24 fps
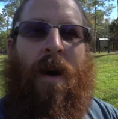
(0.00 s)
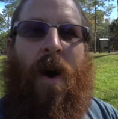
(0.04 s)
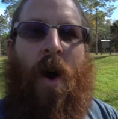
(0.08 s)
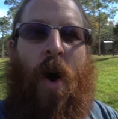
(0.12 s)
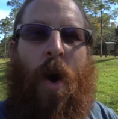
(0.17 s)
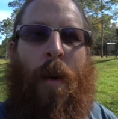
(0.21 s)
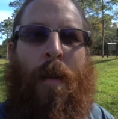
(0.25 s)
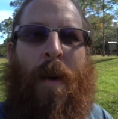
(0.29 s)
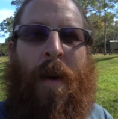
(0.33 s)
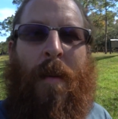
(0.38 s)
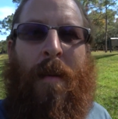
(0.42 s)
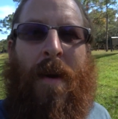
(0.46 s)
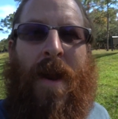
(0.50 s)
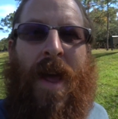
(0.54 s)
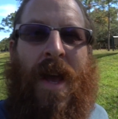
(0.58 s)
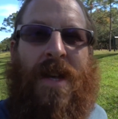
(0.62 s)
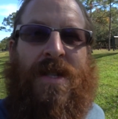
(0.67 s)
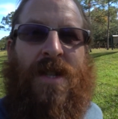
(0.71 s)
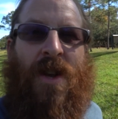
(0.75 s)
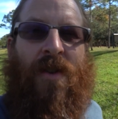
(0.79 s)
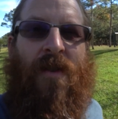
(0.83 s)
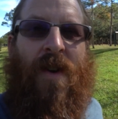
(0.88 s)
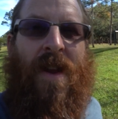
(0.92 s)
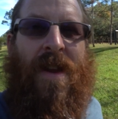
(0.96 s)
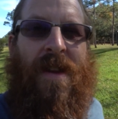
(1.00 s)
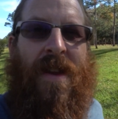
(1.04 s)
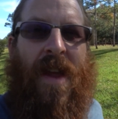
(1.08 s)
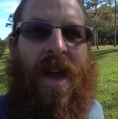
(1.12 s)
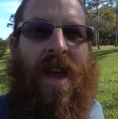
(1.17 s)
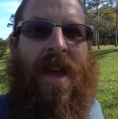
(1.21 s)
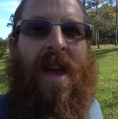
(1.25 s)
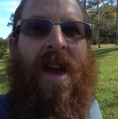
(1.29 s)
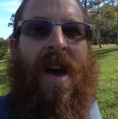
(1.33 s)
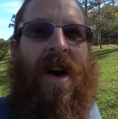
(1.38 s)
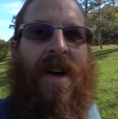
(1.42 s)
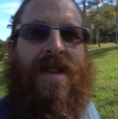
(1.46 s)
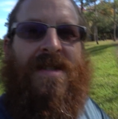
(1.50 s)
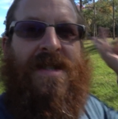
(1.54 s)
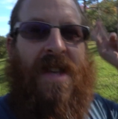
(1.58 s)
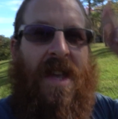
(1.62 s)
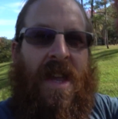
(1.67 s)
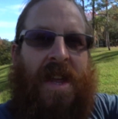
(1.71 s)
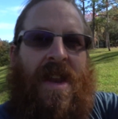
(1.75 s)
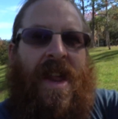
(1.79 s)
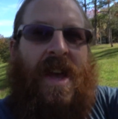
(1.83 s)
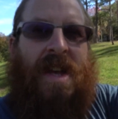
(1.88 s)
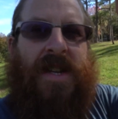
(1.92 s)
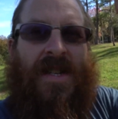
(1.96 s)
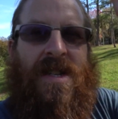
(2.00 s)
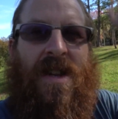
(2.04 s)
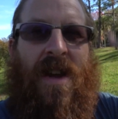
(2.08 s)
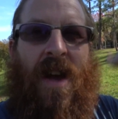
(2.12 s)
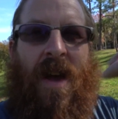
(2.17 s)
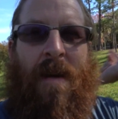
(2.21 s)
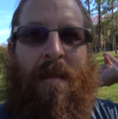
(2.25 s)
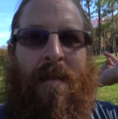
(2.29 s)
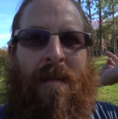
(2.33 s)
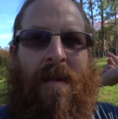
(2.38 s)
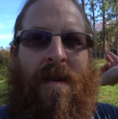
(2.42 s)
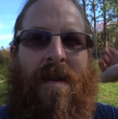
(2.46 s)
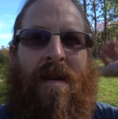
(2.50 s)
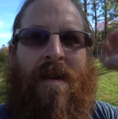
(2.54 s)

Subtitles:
Hope everybody has a great day. I'll see you next time.